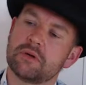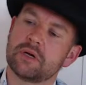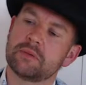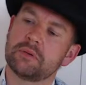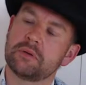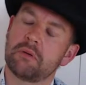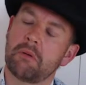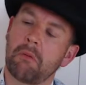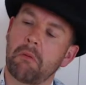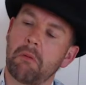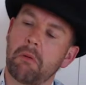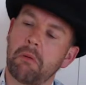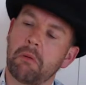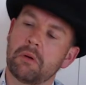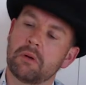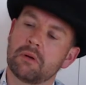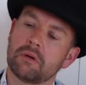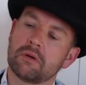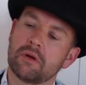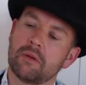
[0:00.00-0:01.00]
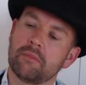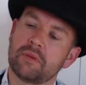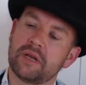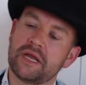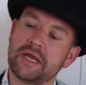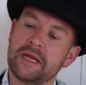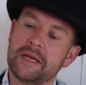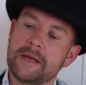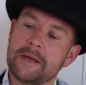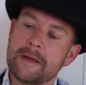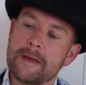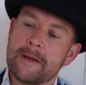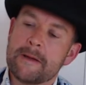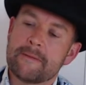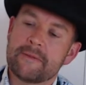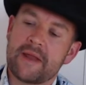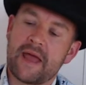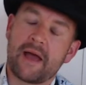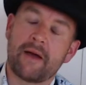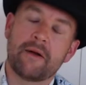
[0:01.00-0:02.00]
ripen. Ooh, crumbly.
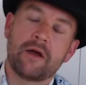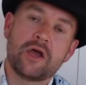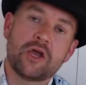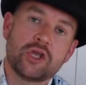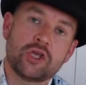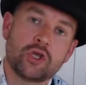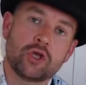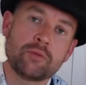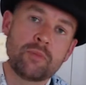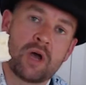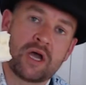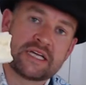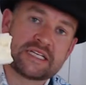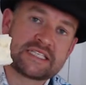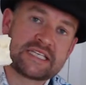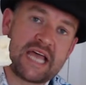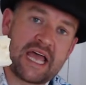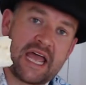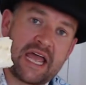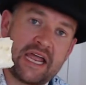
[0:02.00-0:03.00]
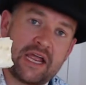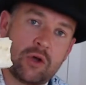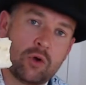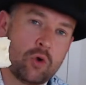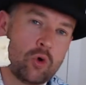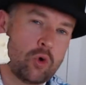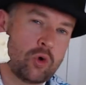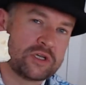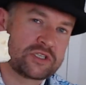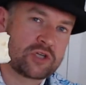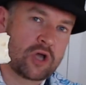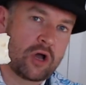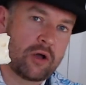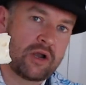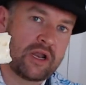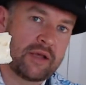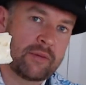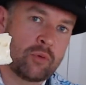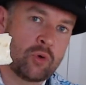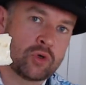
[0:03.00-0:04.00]
Now, you might say, oh, it's got
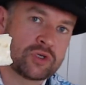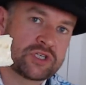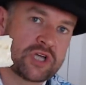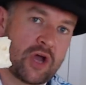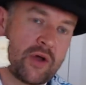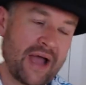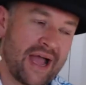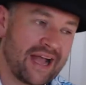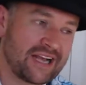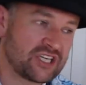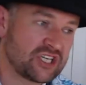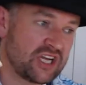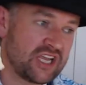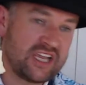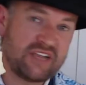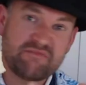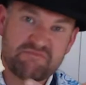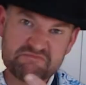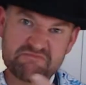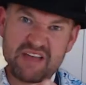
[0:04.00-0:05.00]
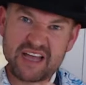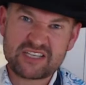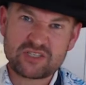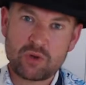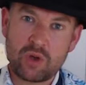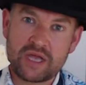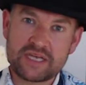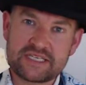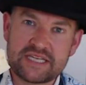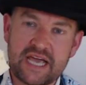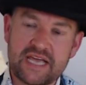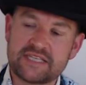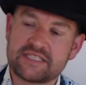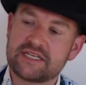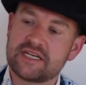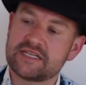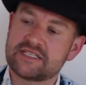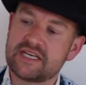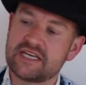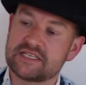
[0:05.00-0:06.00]
a little more to go. Actually, that's quite
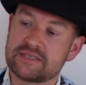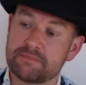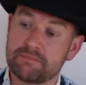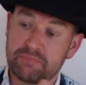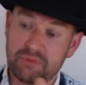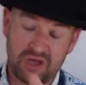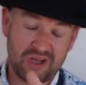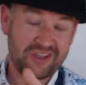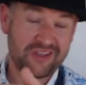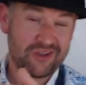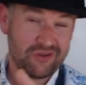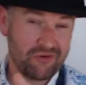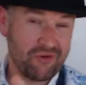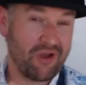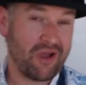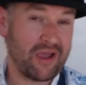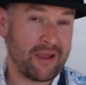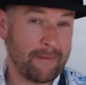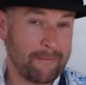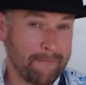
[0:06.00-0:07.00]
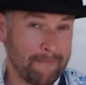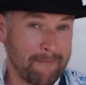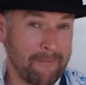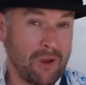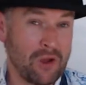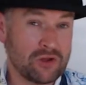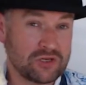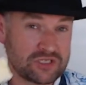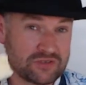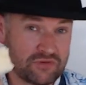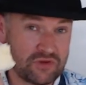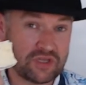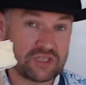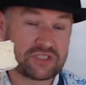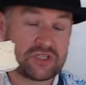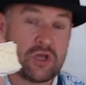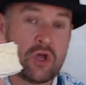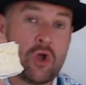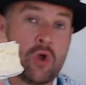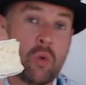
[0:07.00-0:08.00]
tasty as is, but you're right. Most of
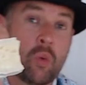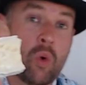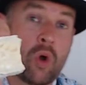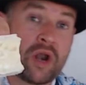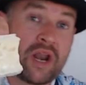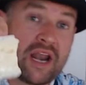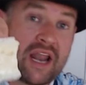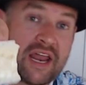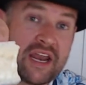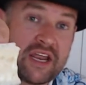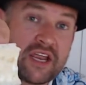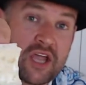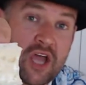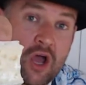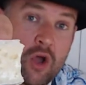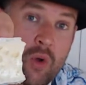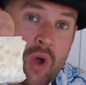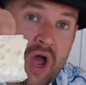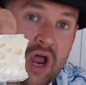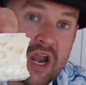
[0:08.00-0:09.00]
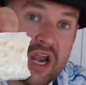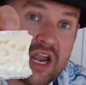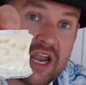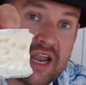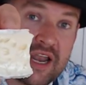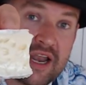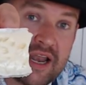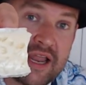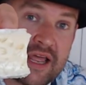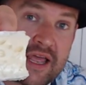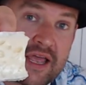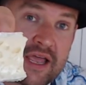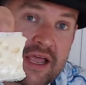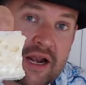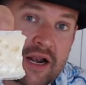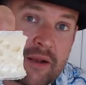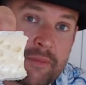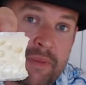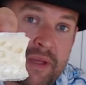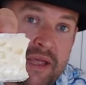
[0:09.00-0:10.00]
us want to let it go a
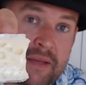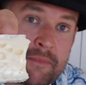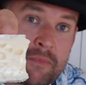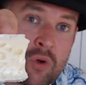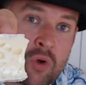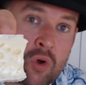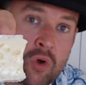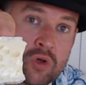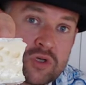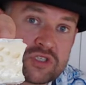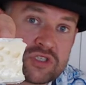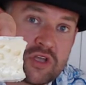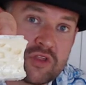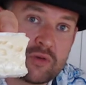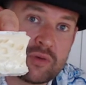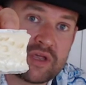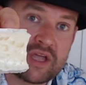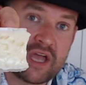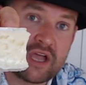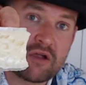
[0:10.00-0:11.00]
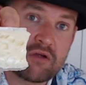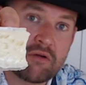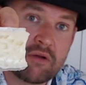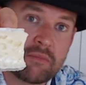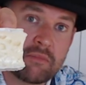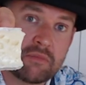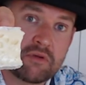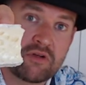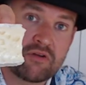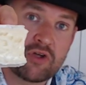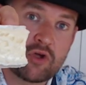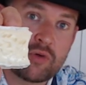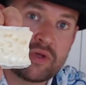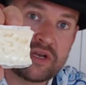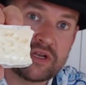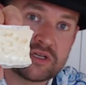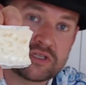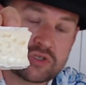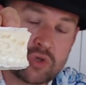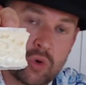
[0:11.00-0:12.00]
little bit more so that we get
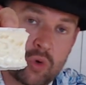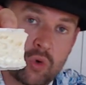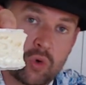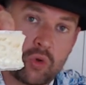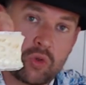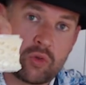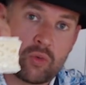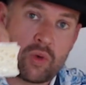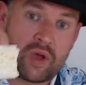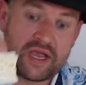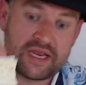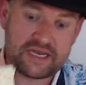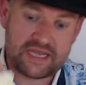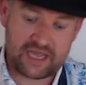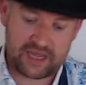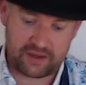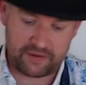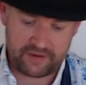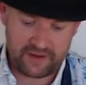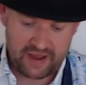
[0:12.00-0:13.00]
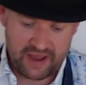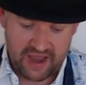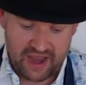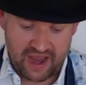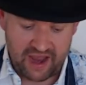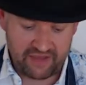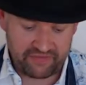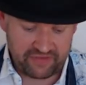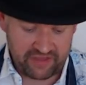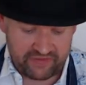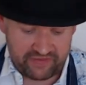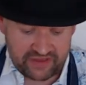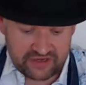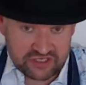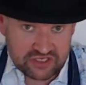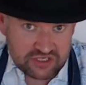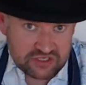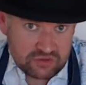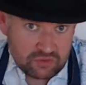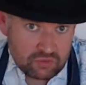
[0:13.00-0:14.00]
gooiness all the way down. And then it
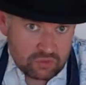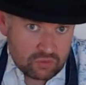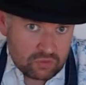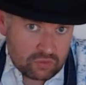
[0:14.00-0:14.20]
just